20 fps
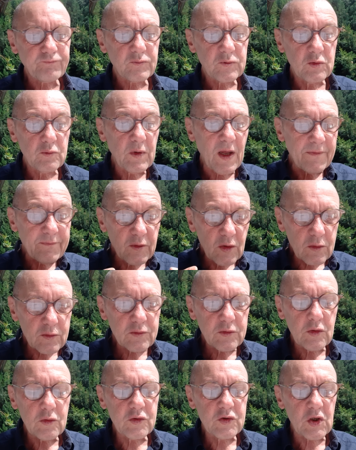To have
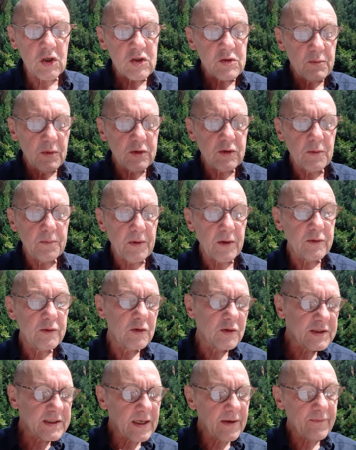no judgment upon
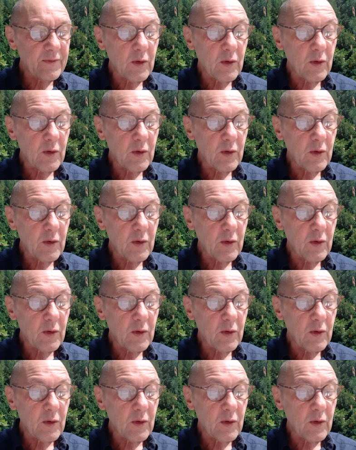yourself,